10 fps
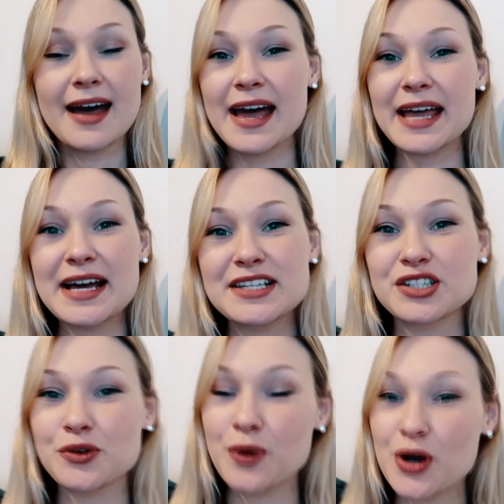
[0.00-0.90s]
Hi
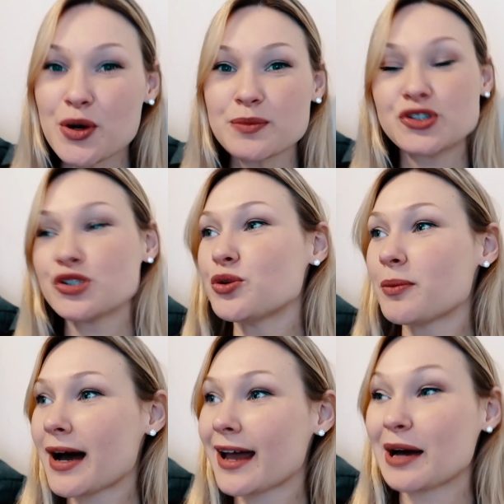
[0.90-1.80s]
guys, welcome to
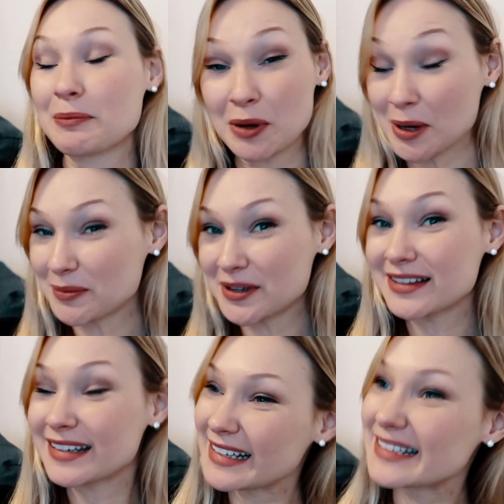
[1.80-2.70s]
my
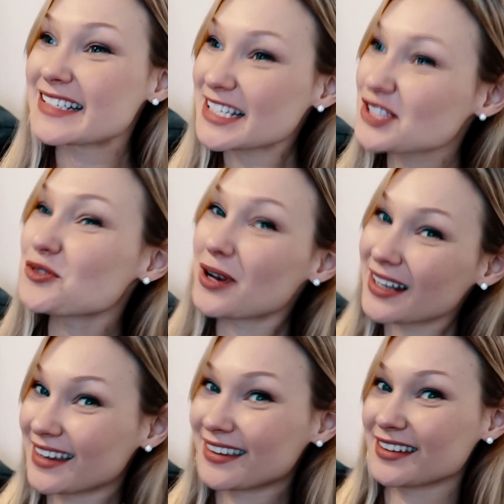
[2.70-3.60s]
apartment in Sesto
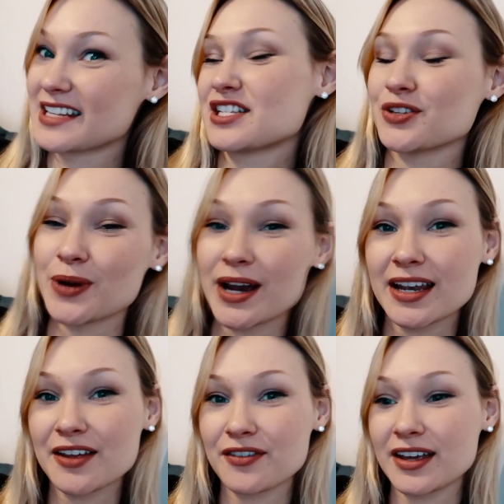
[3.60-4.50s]
Calende. This is where
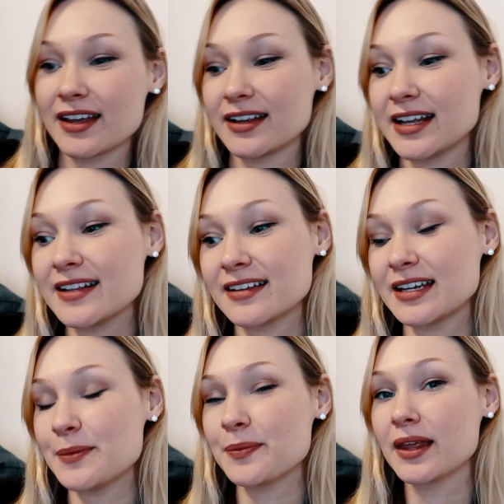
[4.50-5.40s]
I live in
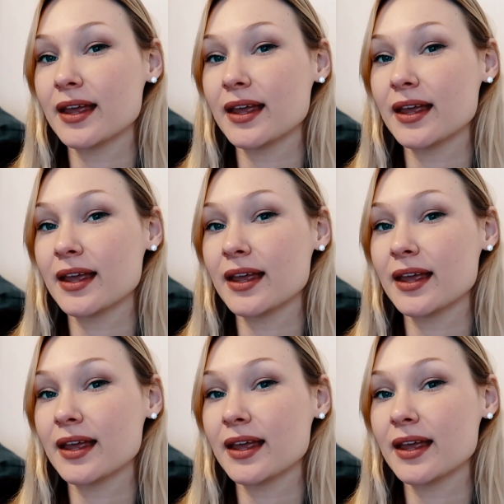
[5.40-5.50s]
Italy.